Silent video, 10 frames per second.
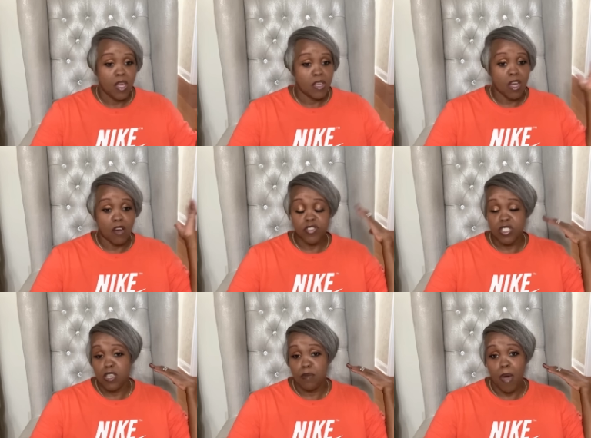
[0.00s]
y'all
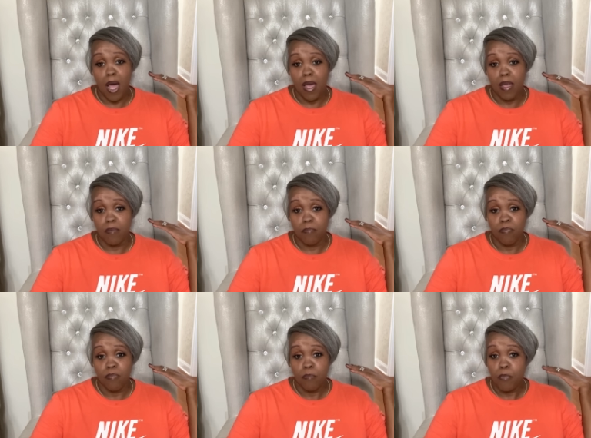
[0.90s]
seen my
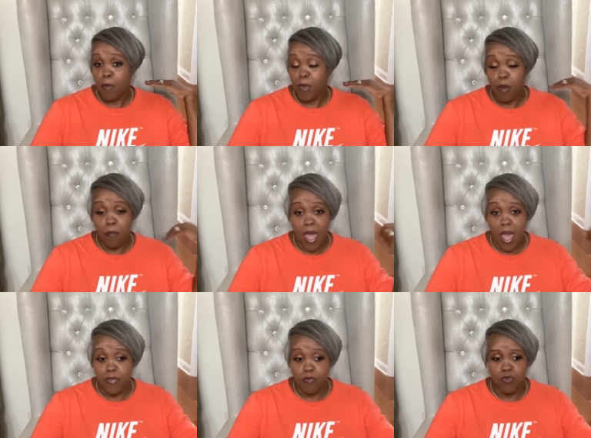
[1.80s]
primary
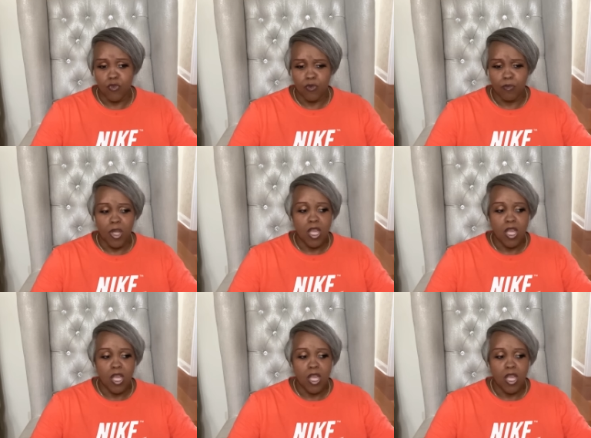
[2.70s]
bathroom.